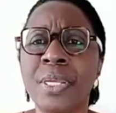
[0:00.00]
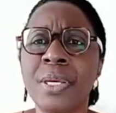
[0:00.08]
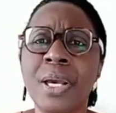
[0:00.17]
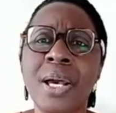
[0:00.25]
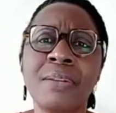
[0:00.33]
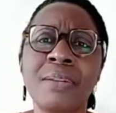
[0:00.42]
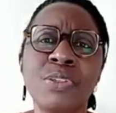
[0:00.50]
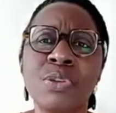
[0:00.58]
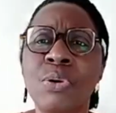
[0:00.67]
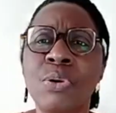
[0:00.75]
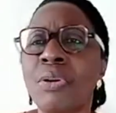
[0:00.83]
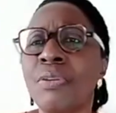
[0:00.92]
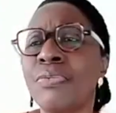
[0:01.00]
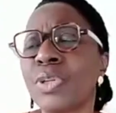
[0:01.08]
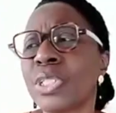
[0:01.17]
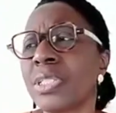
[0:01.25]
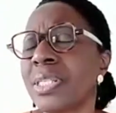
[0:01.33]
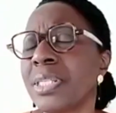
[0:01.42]
And,
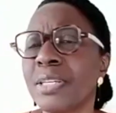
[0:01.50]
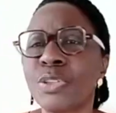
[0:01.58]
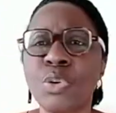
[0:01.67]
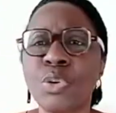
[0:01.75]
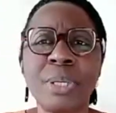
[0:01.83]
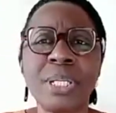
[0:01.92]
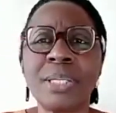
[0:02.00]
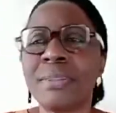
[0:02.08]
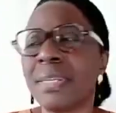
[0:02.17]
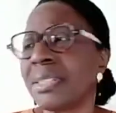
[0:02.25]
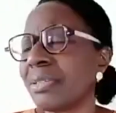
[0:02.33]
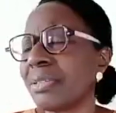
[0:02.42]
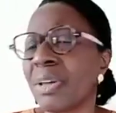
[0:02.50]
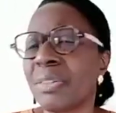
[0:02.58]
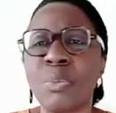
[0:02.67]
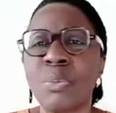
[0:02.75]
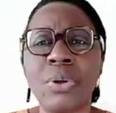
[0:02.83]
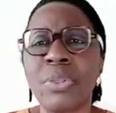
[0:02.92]
unfortunately, there's so many things around the
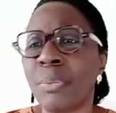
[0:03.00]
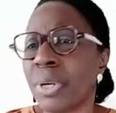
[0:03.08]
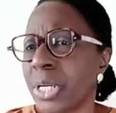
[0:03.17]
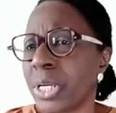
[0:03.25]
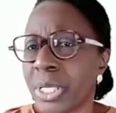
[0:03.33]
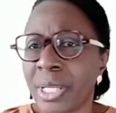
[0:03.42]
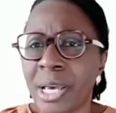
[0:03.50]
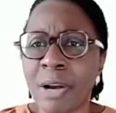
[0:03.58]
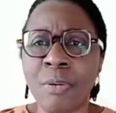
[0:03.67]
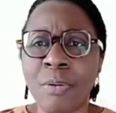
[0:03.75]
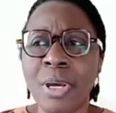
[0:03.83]
world that we hear now,